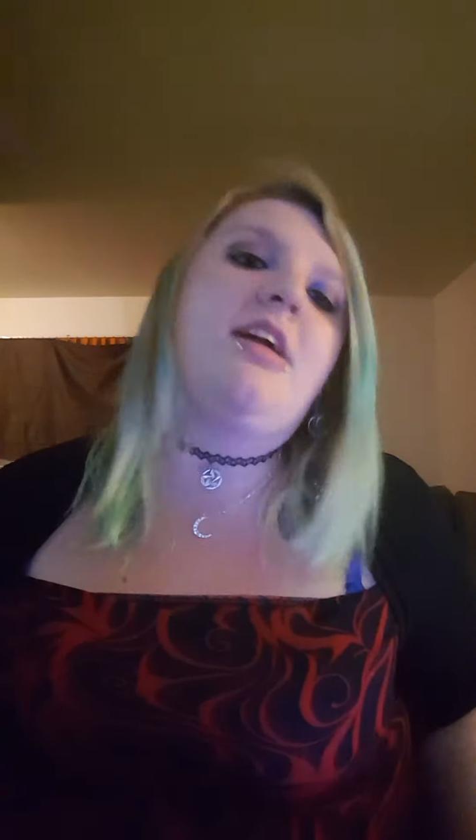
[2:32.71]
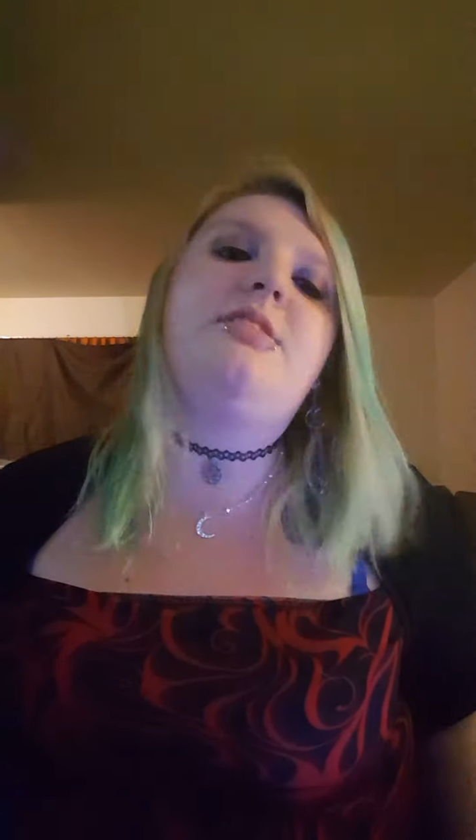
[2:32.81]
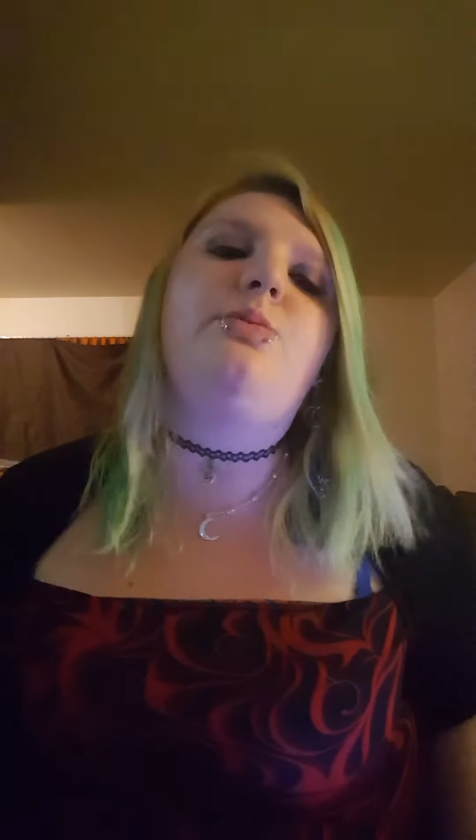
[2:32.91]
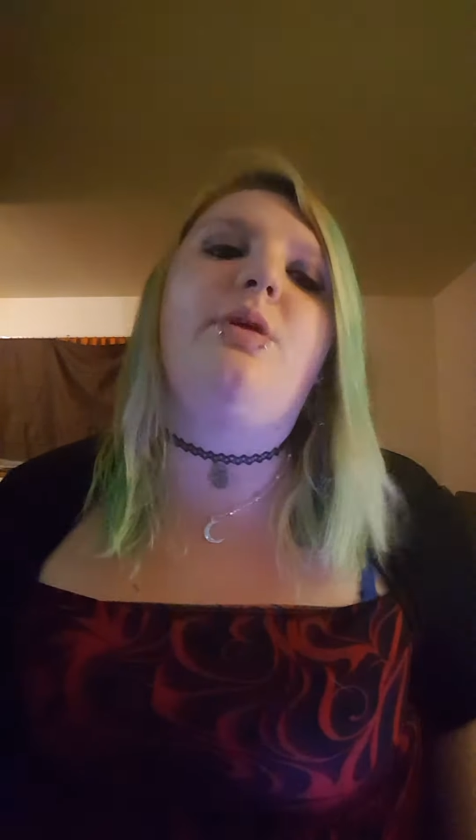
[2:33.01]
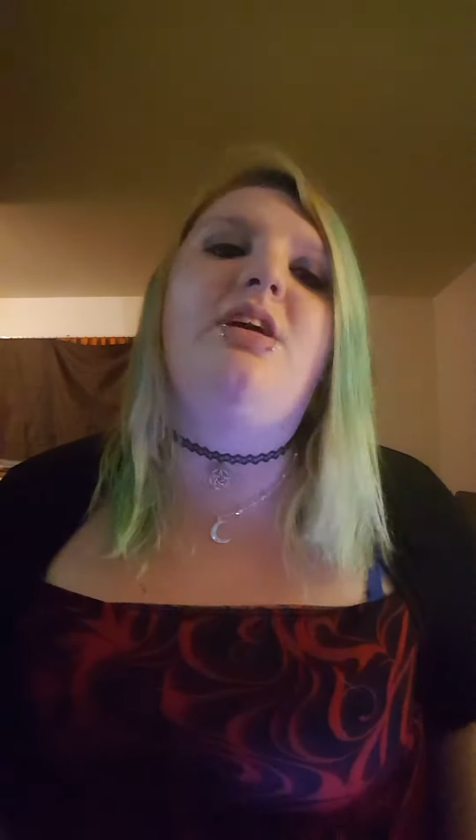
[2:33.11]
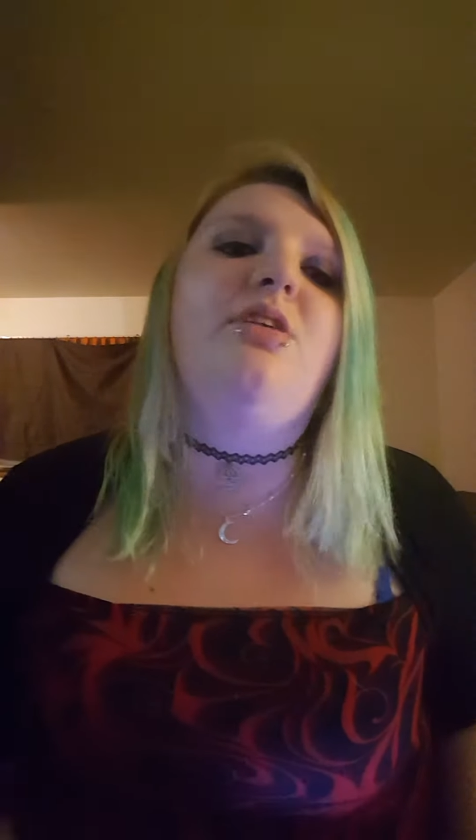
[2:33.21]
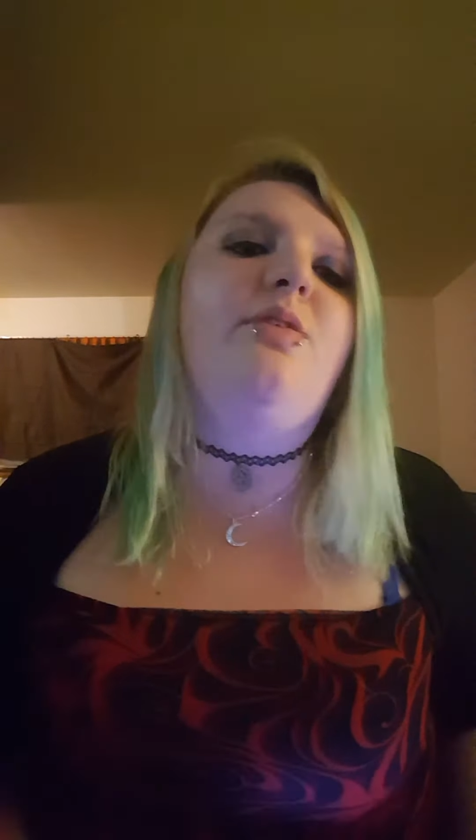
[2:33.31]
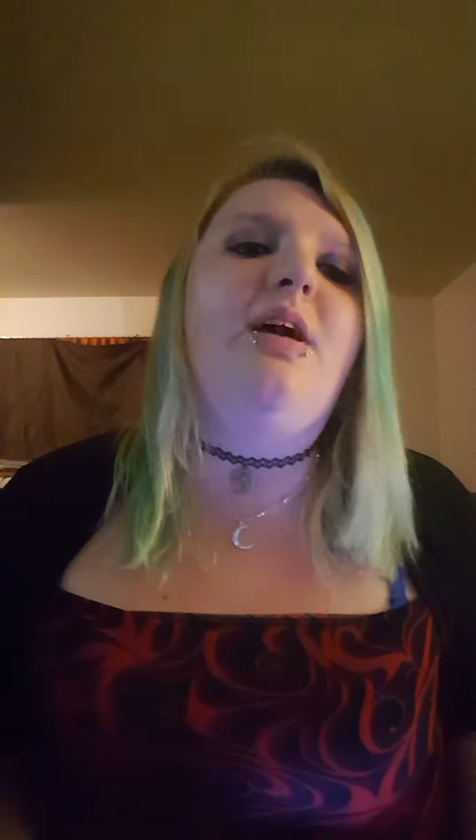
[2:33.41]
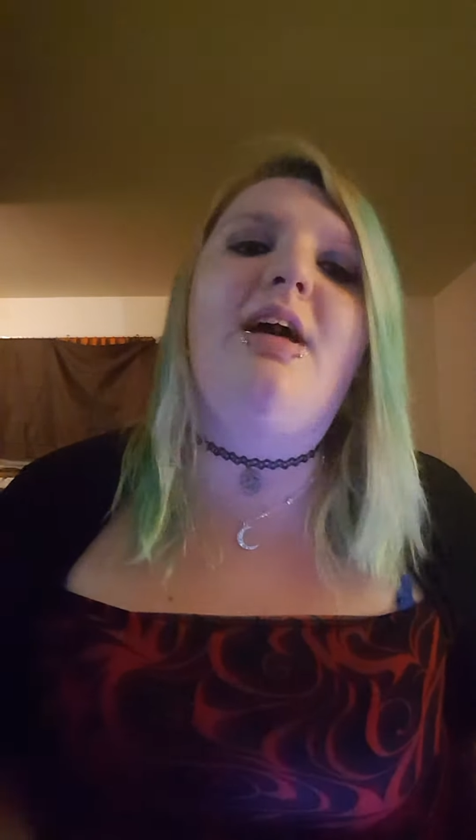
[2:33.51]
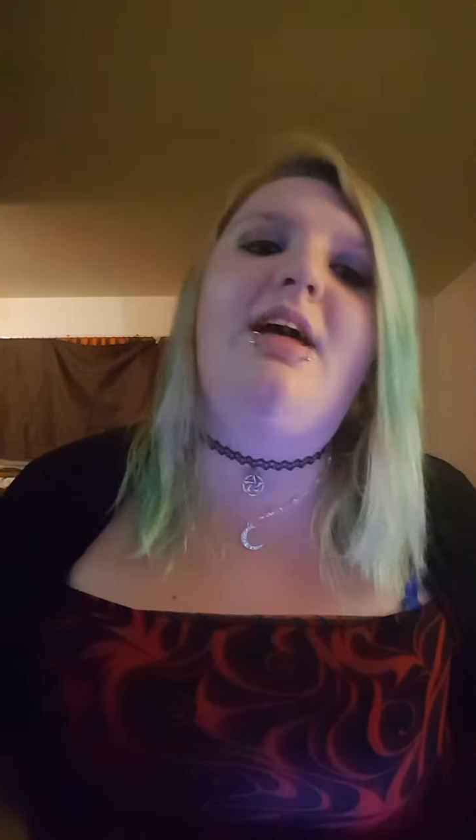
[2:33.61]
Cause
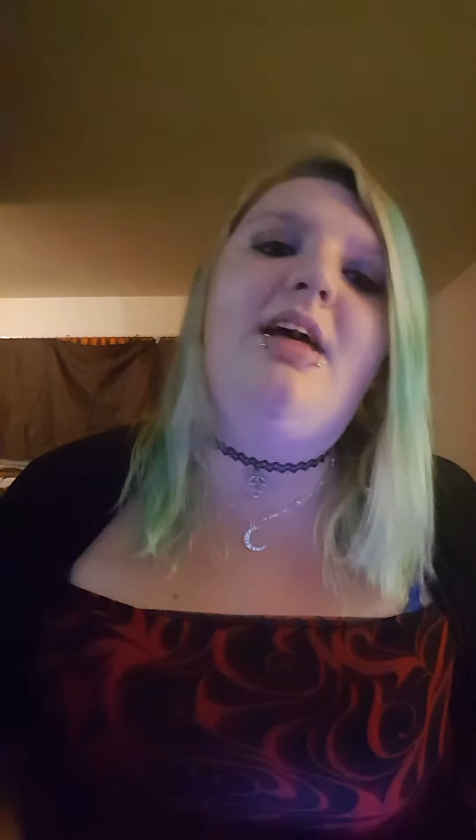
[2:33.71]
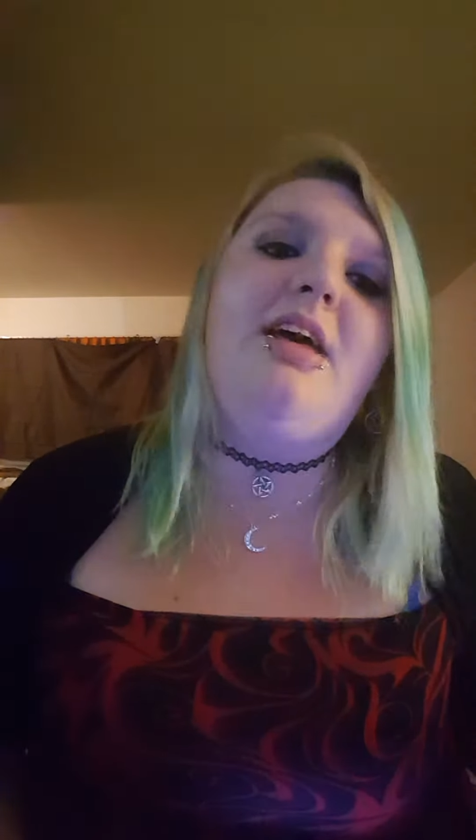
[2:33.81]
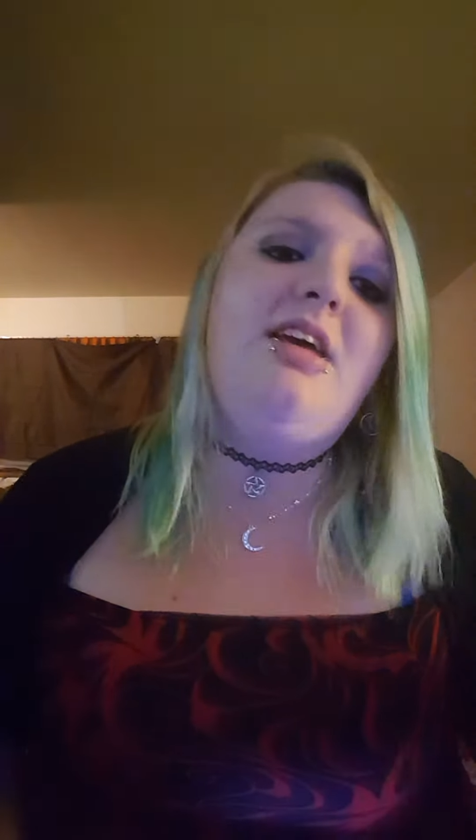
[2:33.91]
where I